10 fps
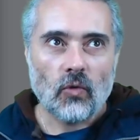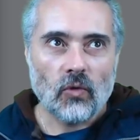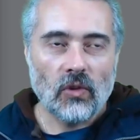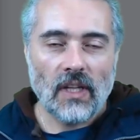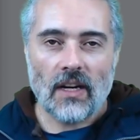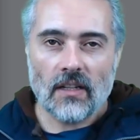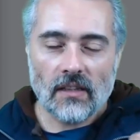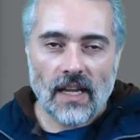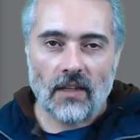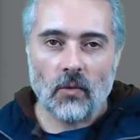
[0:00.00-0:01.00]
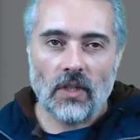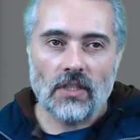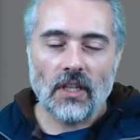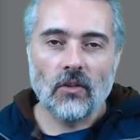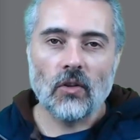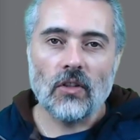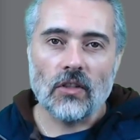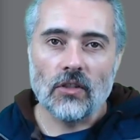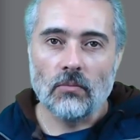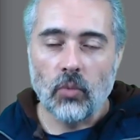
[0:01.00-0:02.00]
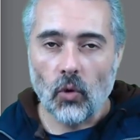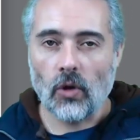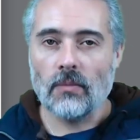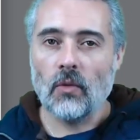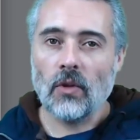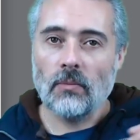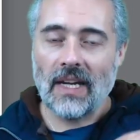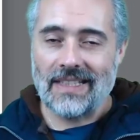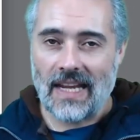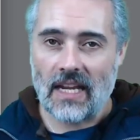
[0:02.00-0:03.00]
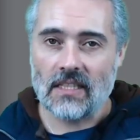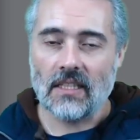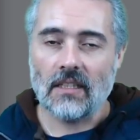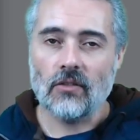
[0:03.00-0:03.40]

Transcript: learn a language in order to support me with my testing.